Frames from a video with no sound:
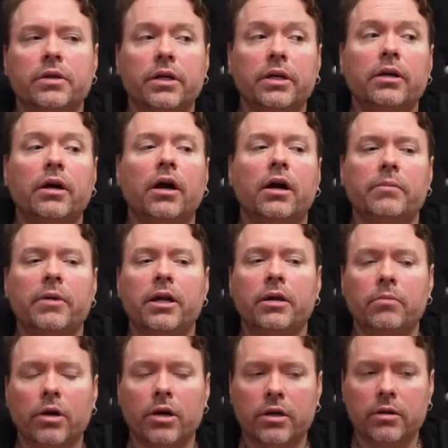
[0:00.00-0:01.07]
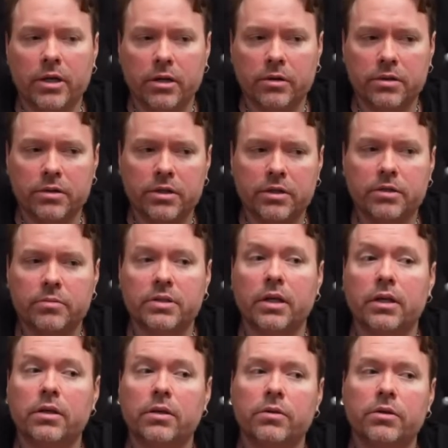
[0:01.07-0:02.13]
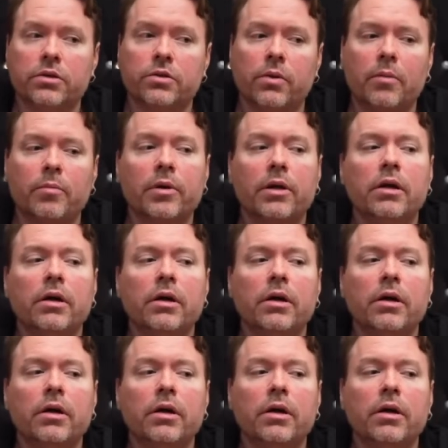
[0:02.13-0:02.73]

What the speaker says: in automated market maker systems like Uniswap,